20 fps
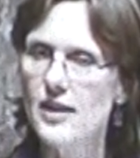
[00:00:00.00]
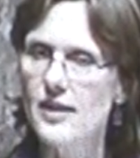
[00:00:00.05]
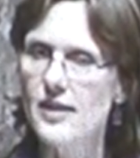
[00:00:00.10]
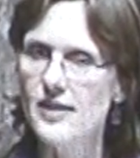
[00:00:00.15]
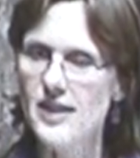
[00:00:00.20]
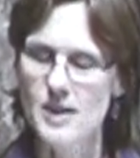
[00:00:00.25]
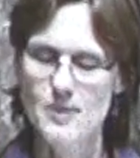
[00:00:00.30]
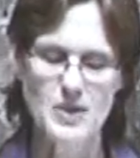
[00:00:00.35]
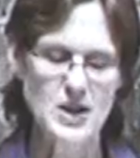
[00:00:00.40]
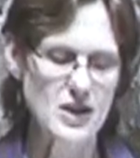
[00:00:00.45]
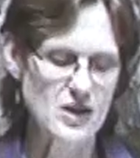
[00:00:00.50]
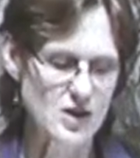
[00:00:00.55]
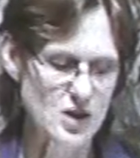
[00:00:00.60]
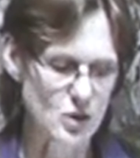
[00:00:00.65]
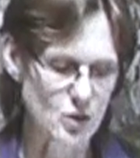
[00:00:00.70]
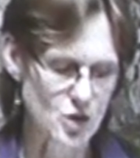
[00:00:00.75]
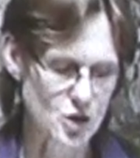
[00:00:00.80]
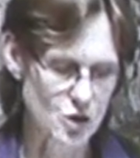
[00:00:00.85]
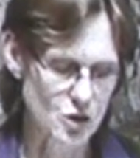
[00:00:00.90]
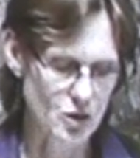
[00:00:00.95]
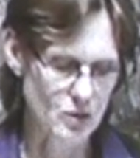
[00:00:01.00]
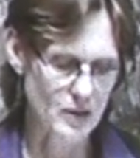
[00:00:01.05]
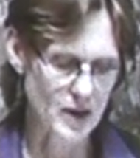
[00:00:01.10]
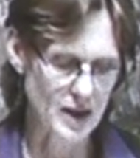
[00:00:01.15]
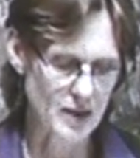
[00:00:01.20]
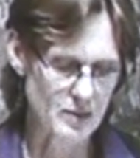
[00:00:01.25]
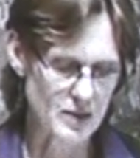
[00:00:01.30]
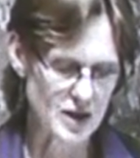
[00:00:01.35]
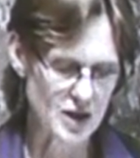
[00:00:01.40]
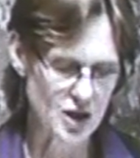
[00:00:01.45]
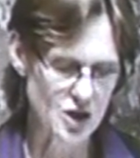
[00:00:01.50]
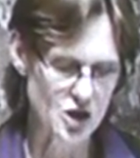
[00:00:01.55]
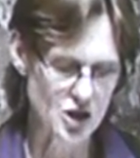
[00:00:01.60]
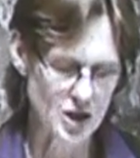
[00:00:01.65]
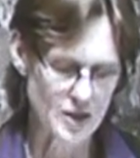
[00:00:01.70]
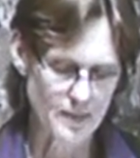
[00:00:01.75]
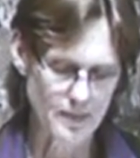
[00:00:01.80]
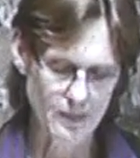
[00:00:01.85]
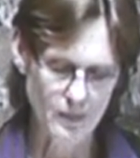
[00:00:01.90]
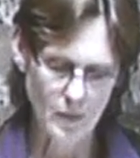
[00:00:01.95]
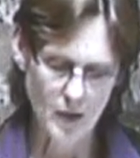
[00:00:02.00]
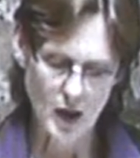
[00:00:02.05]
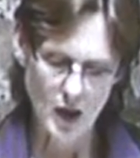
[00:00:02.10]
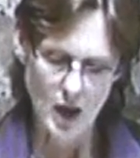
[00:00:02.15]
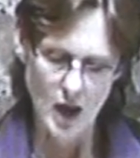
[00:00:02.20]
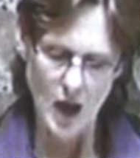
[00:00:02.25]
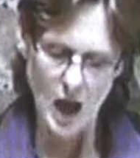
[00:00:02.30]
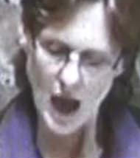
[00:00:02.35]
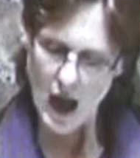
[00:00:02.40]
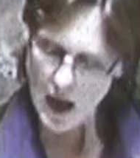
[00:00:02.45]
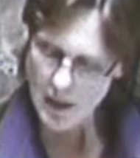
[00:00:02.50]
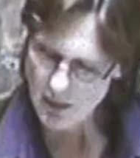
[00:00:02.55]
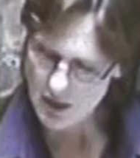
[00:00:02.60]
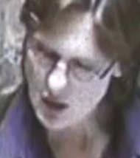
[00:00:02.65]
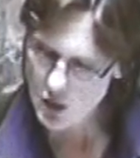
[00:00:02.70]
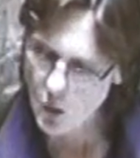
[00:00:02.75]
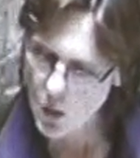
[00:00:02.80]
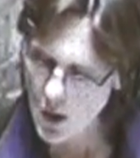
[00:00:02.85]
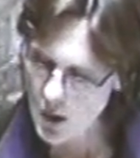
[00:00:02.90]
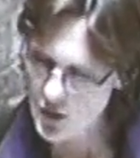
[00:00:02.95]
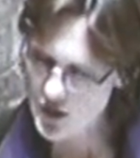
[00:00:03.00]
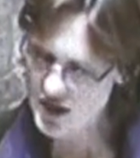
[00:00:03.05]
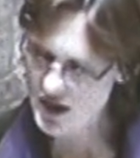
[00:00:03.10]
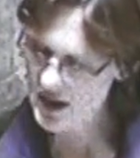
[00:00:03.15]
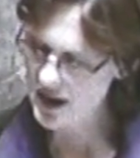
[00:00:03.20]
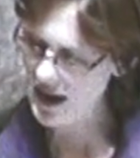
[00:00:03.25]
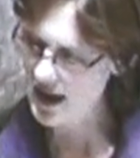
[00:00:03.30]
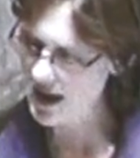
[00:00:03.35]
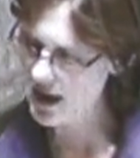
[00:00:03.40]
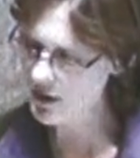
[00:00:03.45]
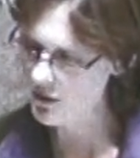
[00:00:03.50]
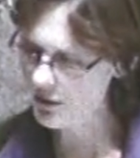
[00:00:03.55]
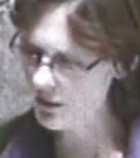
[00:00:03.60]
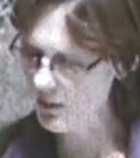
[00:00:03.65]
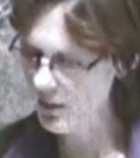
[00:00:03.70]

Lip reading: they're being sold short, Madam Teacher. I've been quoting here from